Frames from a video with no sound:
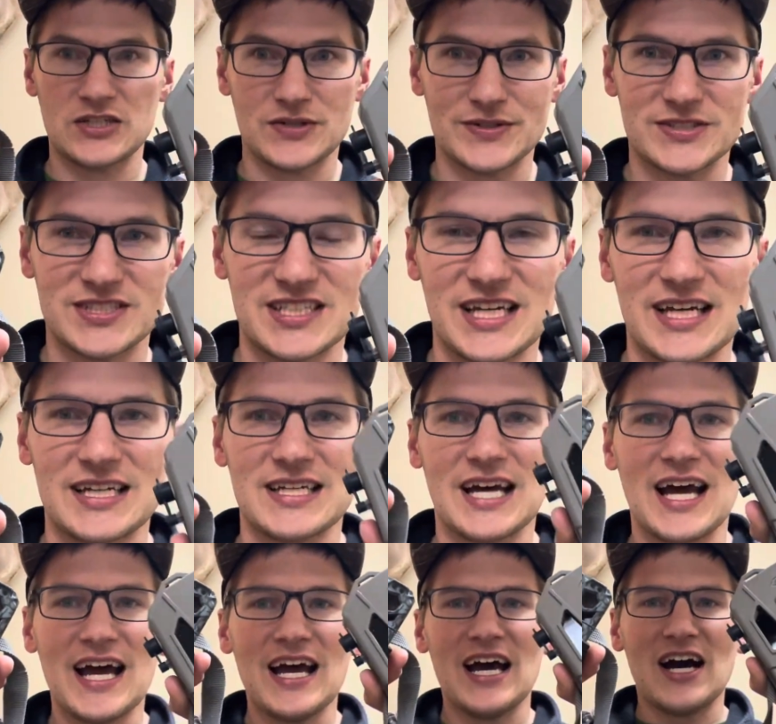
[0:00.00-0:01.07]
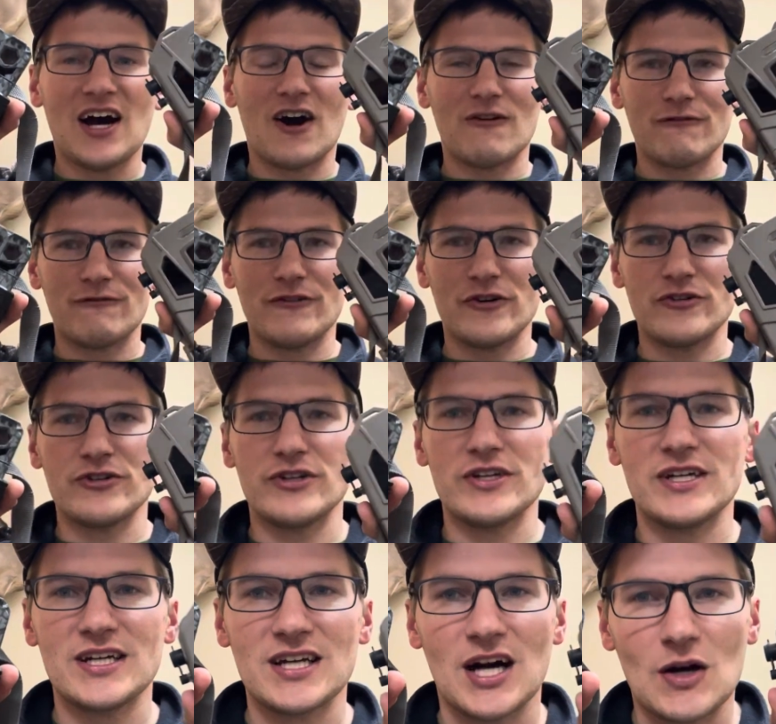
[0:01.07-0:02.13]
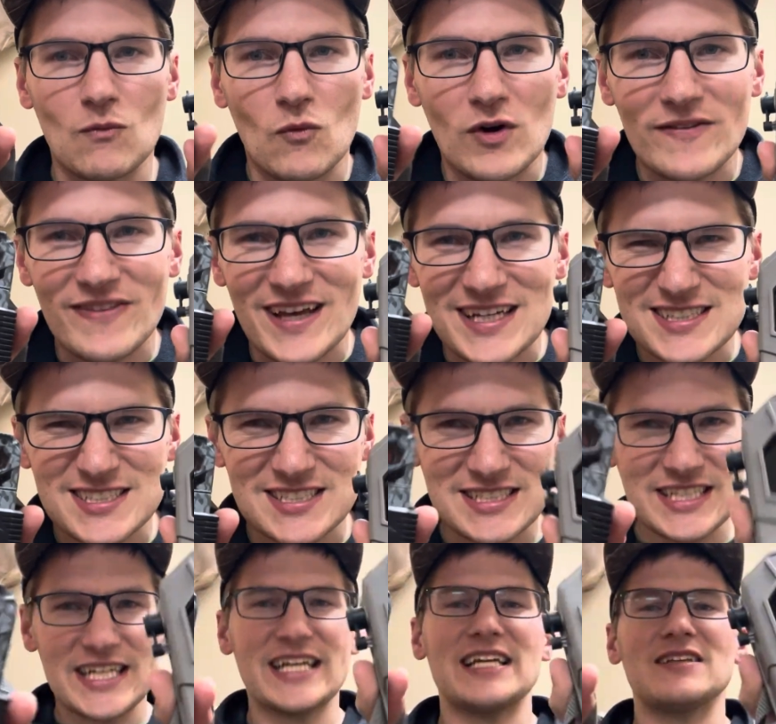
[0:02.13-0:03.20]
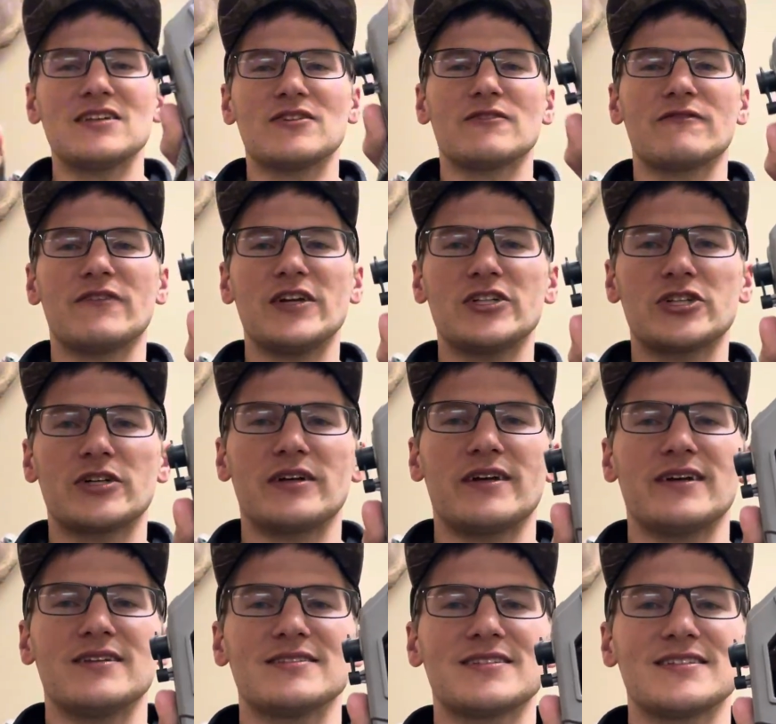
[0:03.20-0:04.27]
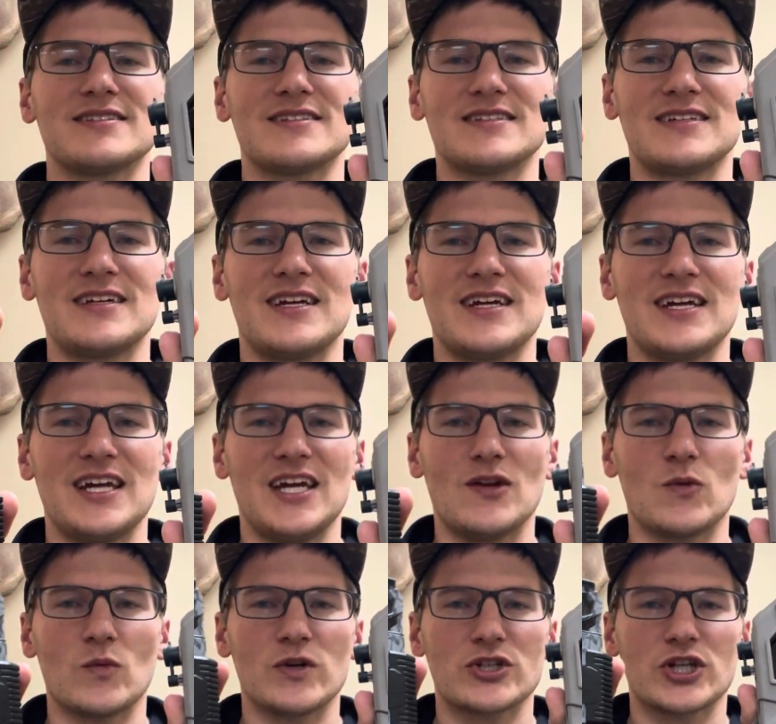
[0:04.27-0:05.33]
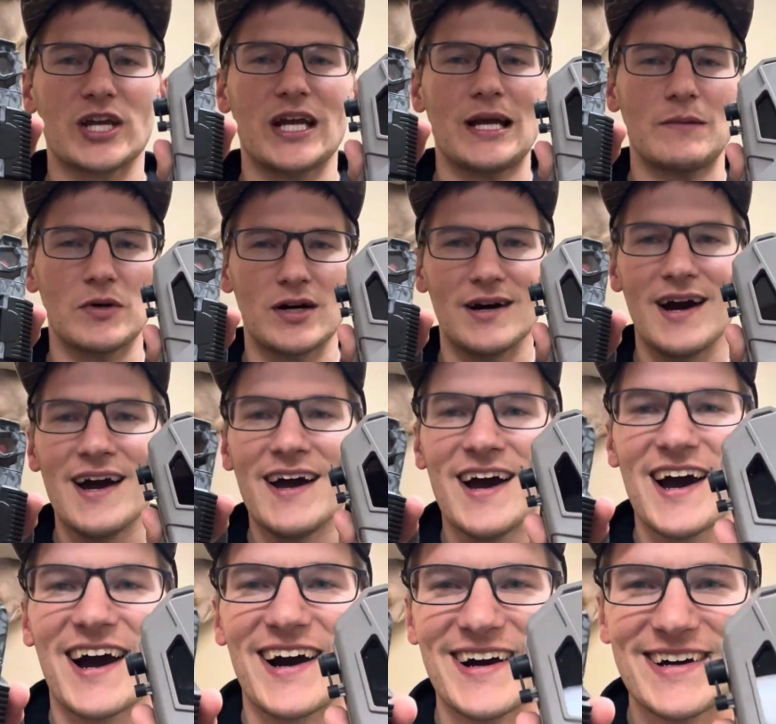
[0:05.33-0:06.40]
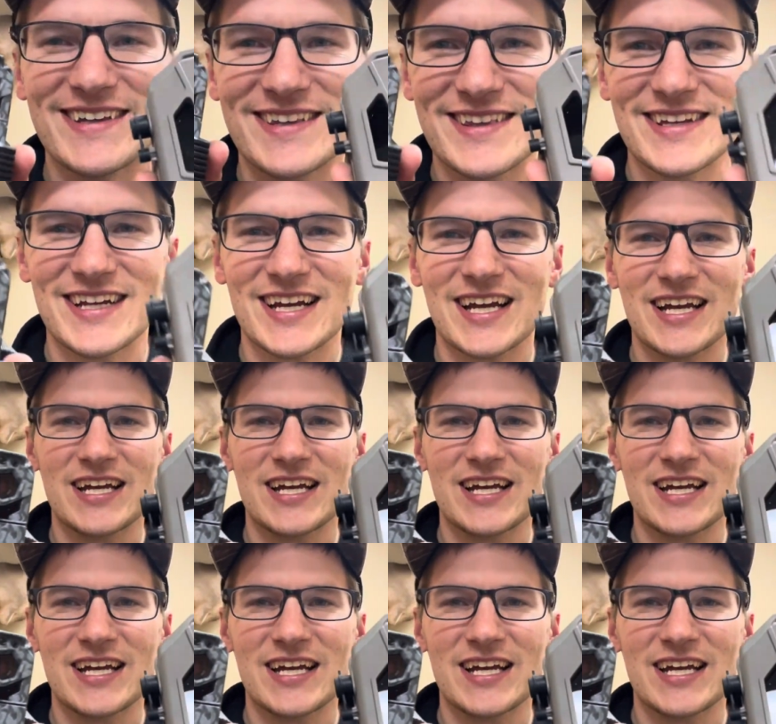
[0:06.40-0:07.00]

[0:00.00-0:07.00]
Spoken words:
towards the end. I'll fill you in on what that sneaky little feature is and which camera I think